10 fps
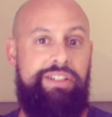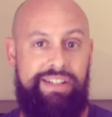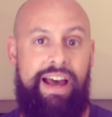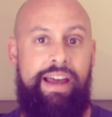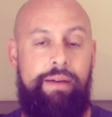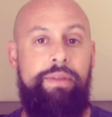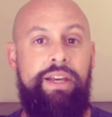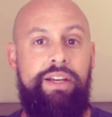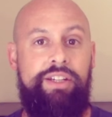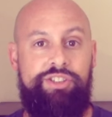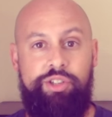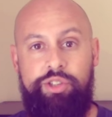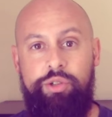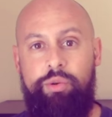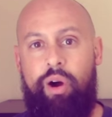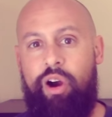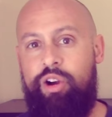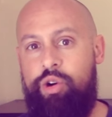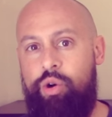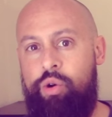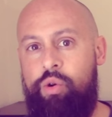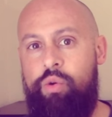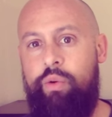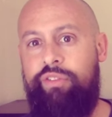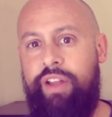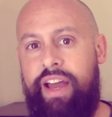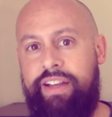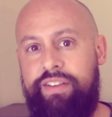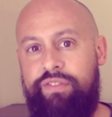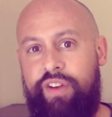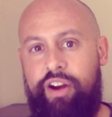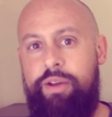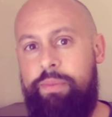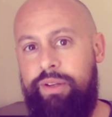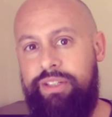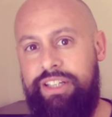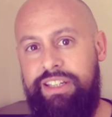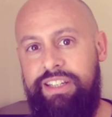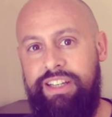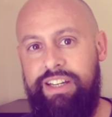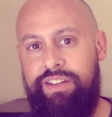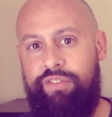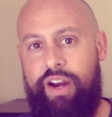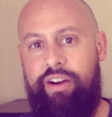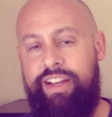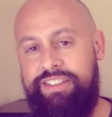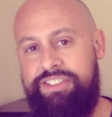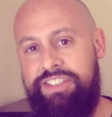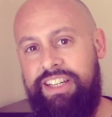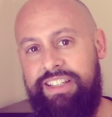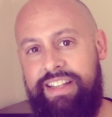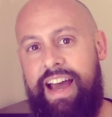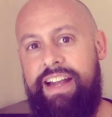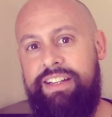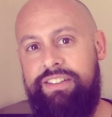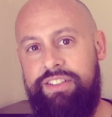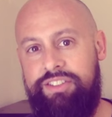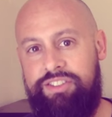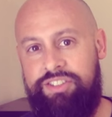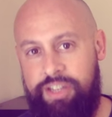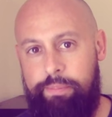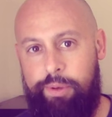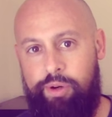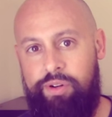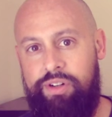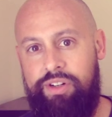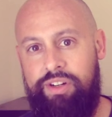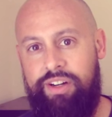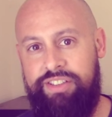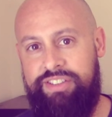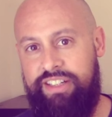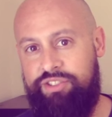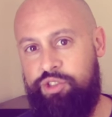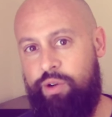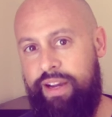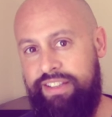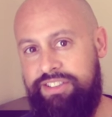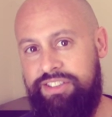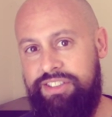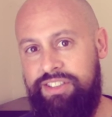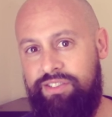than I am. So you are cool with like variance in that simple a set of traits,